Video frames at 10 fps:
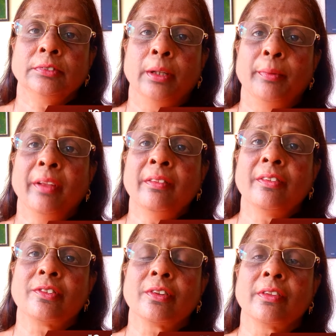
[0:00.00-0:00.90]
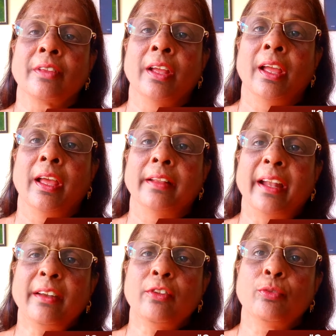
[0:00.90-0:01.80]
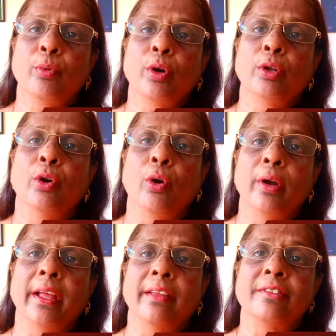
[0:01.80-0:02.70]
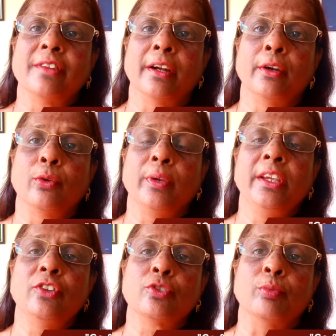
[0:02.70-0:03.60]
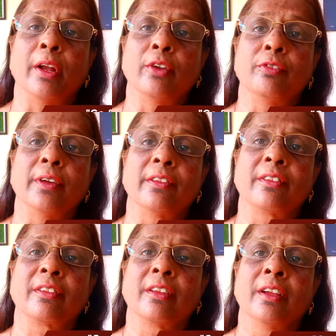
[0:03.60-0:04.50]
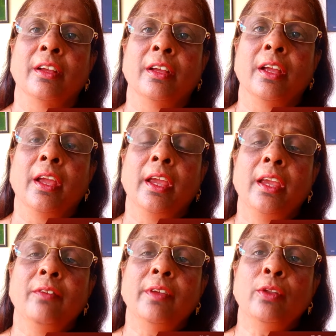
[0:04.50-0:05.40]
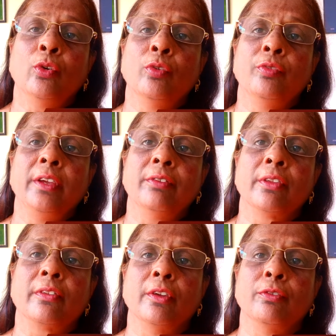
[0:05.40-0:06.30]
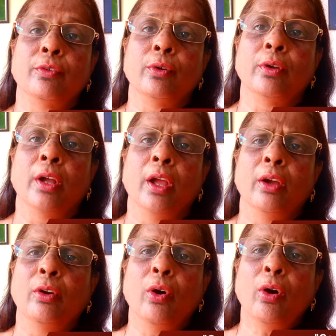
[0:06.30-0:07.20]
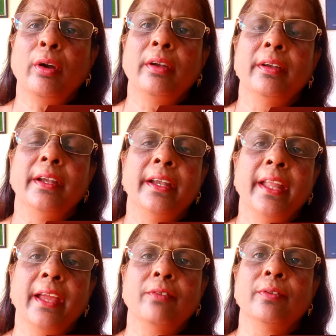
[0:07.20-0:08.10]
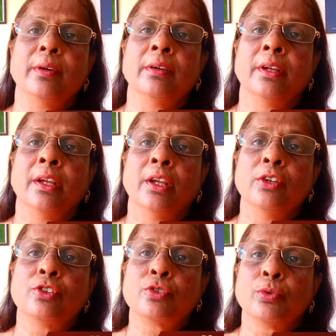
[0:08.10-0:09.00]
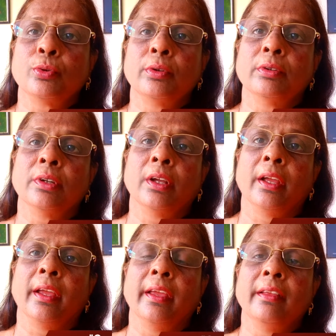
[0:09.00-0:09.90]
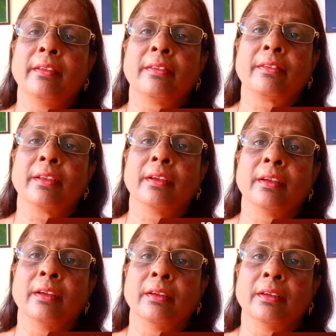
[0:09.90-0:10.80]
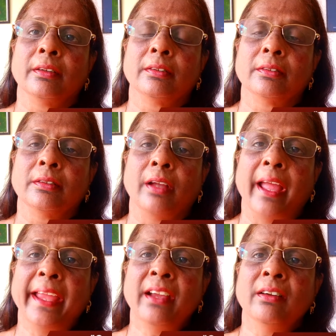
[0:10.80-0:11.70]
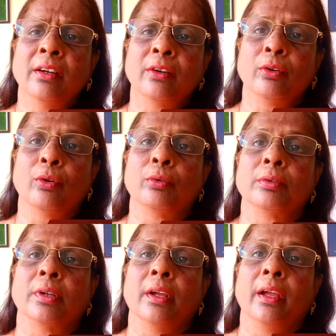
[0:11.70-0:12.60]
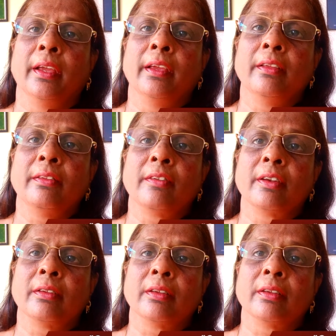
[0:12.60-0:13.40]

Brothers, sisters, that is what God has done to each one of us. Even though we were sinful, God never showed His anger or His